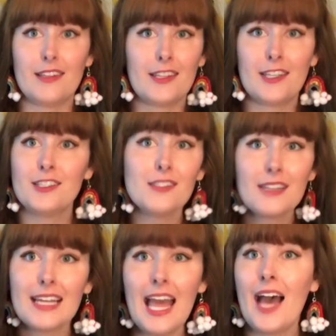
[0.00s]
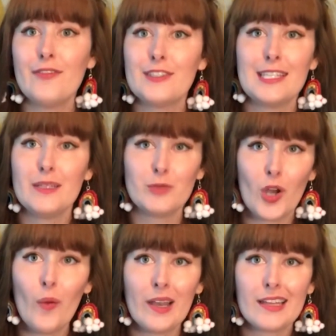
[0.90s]
they're just gonna have to keep
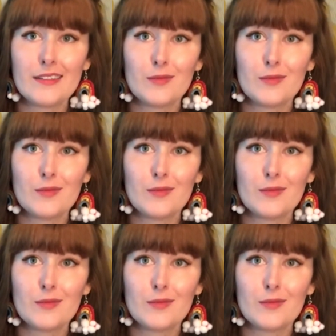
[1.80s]
going,